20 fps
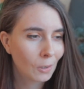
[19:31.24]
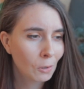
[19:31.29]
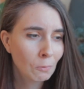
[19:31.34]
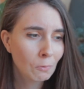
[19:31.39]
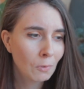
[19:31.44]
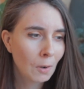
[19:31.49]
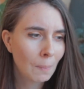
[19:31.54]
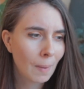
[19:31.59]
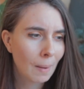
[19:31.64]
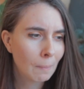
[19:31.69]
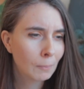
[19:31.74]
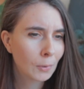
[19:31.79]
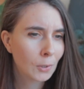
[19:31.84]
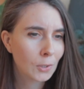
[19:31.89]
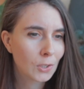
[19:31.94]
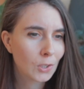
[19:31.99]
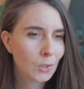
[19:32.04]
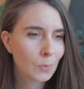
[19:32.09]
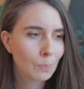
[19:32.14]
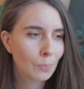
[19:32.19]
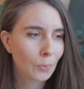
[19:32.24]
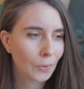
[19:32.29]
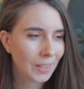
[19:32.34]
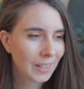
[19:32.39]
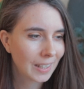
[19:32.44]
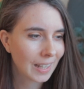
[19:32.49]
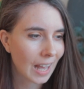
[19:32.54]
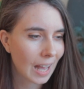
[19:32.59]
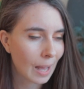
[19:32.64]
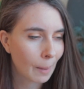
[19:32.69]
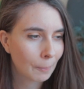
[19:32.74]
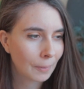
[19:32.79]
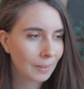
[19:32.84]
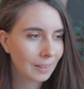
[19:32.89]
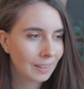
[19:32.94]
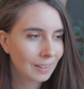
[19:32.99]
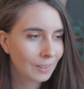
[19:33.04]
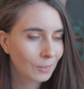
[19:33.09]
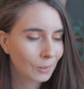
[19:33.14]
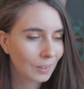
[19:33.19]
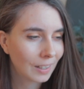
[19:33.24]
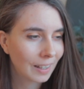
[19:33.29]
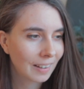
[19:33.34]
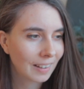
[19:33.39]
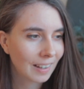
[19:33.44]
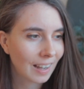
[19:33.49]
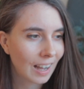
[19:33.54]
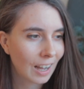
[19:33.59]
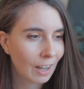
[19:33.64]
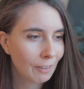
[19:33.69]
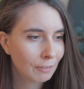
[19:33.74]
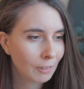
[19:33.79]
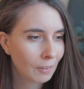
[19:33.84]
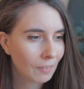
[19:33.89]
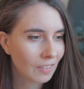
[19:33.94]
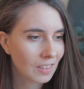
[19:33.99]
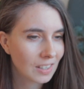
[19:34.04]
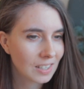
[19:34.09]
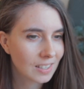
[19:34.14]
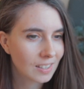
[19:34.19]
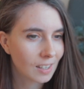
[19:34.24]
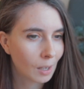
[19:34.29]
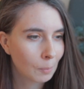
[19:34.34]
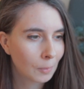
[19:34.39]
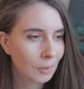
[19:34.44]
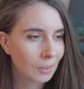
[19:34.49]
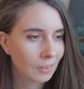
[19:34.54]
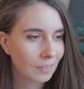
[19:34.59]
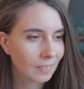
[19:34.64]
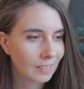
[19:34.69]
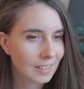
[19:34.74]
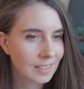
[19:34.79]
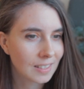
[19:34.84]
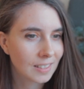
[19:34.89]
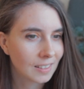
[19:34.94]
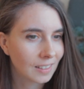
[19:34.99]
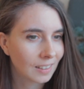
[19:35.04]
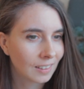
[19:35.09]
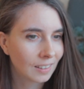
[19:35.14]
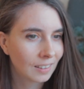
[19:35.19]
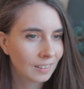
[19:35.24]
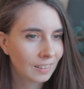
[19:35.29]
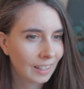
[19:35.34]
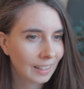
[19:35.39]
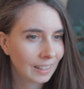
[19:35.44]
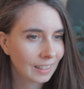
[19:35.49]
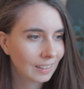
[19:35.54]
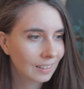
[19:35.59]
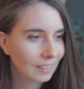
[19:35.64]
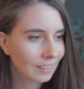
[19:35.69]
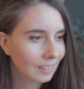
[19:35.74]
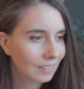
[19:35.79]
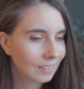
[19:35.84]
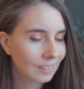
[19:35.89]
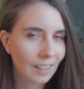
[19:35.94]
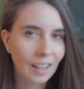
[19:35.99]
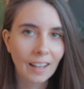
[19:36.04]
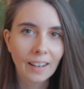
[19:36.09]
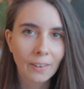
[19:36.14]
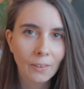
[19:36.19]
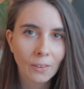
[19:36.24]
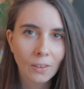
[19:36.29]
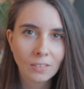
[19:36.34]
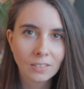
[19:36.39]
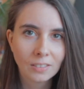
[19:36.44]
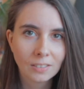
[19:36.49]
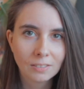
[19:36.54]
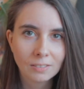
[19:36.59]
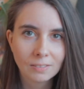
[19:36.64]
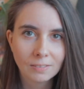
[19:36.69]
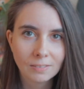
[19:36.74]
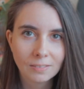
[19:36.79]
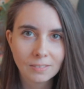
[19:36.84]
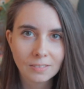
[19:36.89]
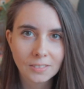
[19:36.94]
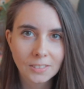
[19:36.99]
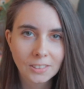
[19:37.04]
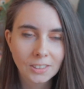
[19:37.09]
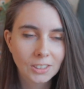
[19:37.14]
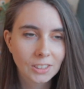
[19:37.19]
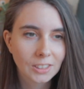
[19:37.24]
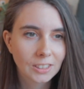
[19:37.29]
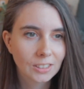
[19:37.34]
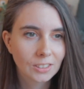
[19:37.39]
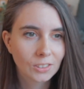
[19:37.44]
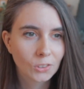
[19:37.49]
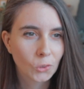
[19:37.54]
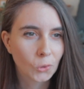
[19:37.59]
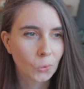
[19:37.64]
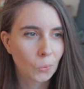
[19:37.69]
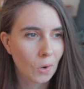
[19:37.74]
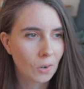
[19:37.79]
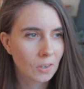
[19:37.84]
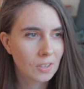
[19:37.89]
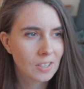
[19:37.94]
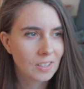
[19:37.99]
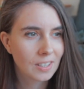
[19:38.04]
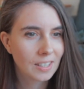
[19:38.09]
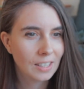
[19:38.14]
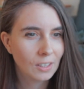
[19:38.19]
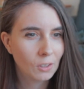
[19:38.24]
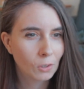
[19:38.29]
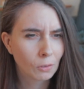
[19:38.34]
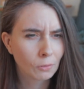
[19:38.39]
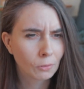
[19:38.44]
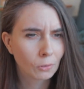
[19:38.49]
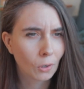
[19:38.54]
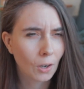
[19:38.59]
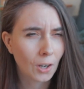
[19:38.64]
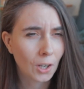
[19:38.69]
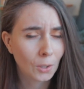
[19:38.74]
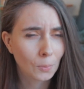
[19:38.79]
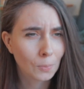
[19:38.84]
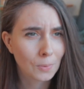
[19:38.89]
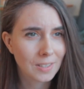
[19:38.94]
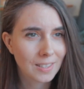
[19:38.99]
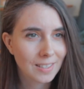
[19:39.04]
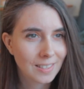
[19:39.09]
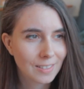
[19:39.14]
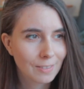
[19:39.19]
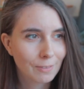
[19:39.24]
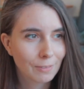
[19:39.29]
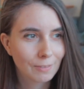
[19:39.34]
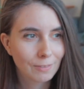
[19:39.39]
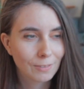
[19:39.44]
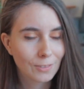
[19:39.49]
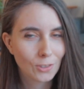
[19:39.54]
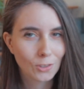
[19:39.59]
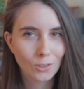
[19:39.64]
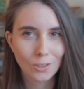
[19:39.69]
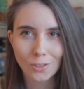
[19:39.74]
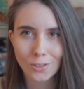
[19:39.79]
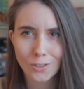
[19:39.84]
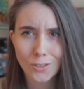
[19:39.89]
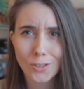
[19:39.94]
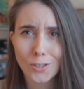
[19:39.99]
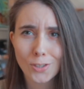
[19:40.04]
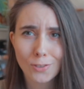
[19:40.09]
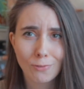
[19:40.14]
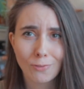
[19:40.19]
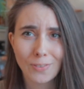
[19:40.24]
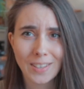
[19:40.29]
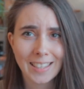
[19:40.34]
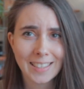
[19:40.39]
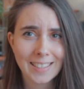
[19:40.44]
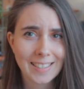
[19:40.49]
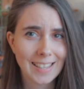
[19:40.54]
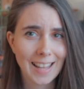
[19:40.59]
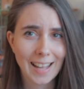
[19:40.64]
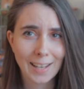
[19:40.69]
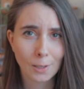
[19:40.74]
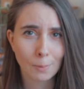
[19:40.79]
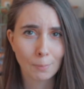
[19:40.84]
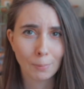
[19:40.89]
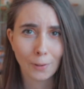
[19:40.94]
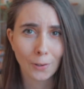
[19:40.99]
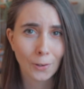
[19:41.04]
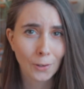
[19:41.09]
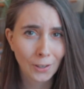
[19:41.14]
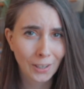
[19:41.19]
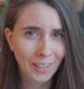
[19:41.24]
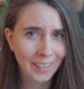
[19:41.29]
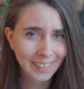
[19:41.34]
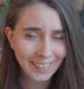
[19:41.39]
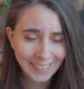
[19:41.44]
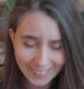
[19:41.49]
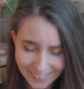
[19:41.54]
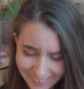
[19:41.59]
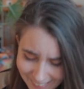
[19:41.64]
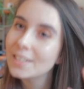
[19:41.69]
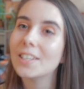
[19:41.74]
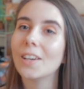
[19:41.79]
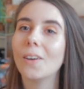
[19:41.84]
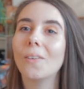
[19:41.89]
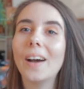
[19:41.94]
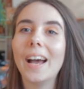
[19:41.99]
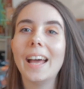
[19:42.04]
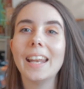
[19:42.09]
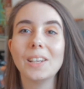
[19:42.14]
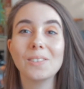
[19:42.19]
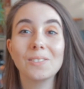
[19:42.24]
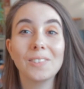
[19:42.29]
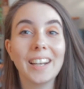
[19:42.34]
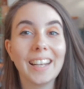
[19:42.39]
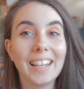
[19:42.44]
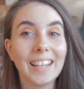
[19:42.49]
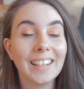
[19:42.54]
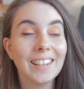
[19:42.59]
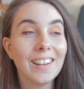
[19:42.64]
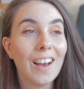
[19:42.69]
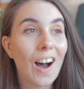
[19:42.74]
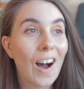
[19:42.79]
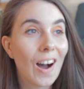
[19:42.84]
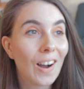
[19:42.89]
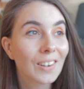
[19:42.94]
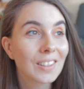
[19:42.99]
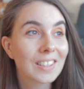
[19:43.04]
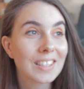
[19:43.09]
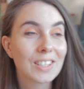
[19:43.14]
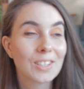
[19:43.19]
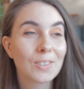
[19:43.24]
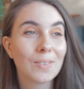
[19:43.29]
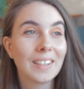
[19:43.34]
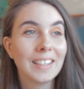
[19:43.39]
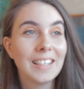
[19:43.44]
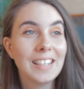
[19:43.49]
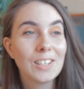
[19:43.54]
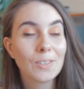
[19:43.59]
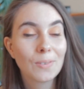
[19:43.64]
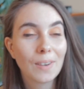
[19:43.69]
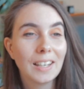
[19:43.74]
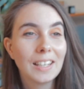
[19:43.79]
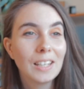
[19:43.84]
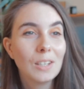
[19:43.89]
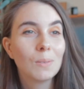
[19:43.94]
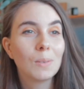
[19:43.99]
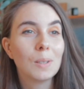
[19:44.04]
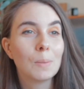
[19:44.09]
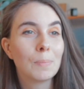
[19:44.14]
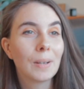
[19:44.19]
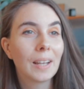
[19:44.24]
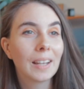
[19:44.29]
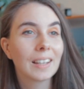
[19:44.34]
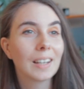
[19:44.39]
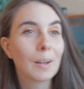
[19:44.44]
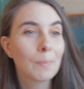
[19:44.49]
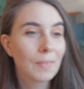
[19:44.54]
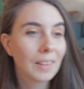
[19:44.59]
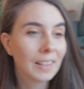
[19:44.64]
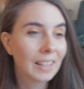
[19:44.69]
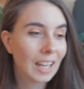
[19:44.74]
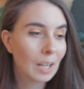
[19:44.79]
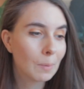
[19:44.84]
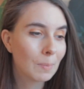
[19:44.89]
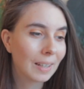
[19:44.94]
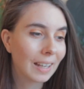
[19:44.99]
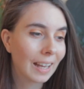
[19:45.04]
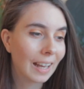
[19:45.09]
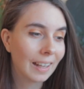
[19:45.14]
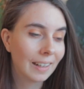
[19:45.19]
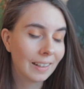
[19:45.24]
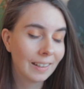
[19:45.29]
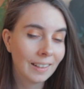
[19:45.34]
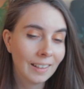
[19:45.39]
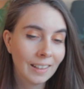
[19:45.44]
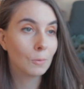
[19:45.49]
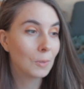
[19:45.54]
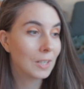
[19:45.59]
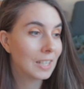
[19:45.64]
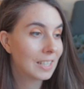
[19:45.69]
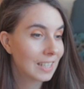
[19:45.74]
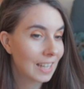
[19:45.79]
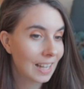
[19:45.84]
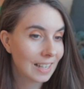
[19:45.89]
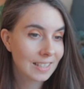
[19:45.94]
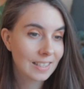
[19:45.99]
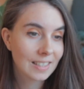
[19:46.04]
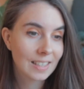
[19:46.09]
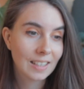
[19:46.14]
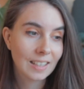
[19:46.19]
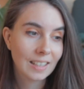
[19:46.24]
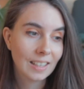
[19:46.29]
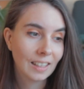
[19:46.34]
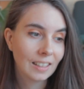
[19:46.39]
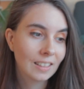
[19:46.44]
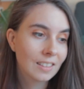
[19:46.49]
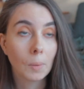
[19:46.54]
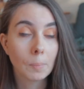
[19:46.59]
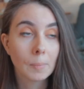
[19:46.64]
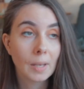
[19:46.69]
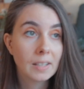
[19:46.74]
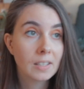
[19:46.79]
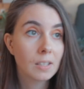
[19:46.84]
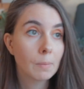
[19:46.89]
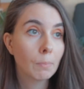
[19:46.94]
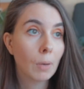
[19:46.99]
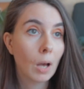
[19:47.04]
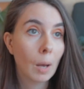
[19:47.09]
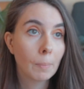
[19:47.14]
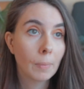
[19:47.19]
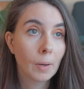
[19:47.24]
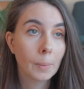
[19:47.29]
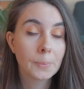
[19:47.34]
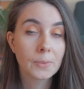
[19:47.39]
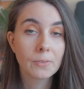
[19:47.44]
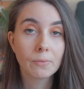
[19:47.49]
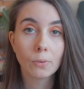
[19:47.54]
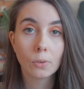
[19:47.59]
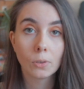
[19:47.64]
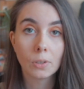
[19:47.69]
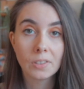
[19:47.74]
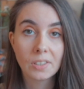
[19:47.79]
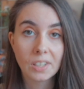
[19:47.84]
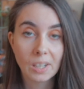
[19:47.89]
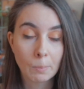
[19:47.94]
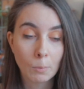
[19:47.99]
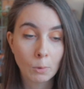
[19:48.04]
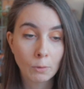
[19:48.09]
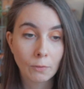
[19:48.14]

don't remember spring happening or like half of the summer this year. Like, I don't know, just quarantine overall just feels like a blur. So anyway, in August 2020 we pick up the game again, we tested it, we made some pop-ups for a demo